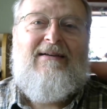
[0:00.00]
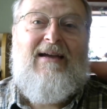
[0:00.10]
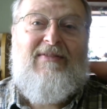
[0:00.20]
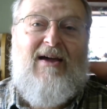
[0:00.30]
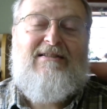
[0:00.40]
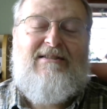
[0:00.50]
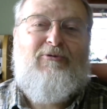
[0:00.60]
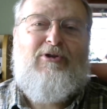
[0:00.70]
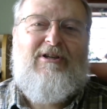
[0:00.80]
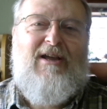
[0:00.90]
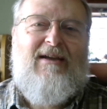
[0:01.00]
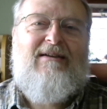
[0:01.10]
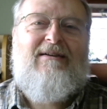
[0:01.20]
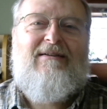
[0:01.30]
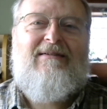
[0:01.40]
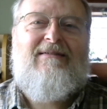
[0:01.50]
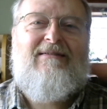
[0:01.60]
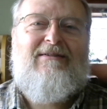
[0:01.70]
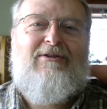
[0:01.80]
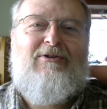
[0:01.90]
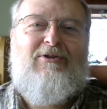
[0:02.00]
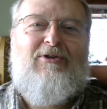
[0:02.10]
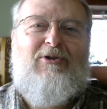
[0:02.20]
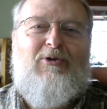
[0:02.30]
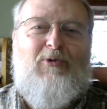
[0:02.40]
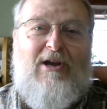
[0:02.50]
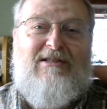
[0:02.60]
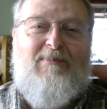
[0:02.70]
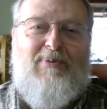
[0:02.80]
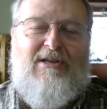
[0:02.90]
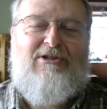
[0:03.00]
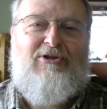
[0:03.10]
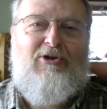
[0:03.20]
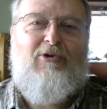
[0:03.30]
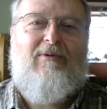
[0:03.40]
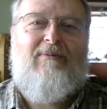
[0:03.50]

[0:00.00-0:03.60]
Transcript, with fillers: And that's it for today. Grace and peace to you.